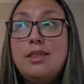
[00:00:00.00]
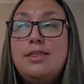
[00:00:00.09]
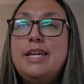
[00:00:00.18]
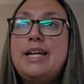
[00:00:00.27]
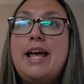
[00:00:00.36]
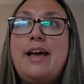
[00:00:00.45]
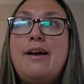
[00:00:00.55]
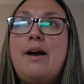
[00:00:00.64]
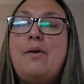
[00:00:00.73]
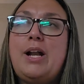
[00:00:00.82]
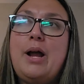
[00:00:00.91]
Then
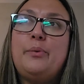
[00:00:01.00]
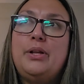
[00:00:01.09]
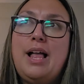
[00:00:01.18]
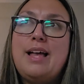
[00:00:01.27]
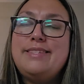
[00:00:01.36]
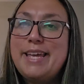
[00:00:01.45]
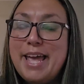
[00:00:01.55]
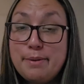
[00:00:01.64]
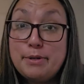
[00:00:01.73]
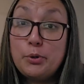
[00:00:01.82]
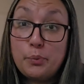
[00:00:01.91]
when I realized it
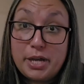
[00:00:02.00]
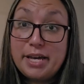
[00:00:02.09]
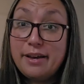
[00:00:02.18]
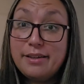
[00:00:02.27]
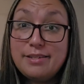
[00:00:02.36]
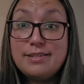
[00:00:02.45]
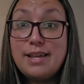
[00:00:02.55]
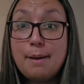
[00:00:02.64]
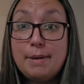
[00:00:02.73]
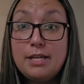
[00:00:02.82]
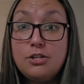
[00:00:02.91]
had been a week since
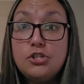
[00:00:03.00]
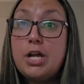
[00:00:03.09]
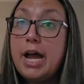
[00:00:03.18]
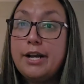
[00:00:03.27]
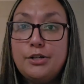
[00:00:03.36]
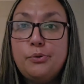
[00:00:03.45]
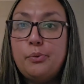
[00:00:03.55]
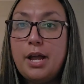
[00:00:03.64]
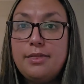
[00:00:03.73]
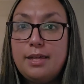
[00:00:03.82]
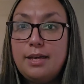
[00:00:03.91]
I binged, I knew
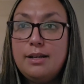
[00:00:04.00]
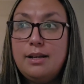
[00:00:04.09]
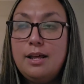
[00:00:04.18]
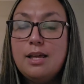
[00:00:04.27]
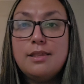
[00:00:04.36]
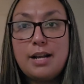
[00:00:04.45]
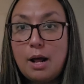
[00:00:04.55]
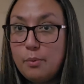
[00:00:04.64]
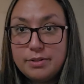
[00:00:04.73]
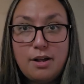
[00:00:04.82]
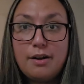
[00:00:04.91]
right then that I
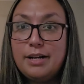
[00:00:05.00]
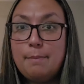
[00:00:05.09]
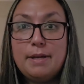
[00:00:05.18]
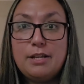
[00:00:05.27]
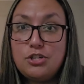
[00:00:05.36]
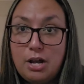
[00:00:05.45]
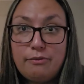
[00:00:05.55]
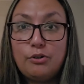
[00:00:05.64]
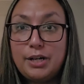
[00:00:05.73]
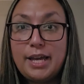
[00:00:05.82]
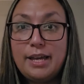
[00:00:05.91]
was not going to binge
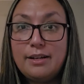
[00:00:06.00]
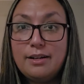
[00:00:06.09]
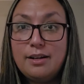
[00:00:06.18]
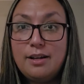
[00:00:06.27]
ever again.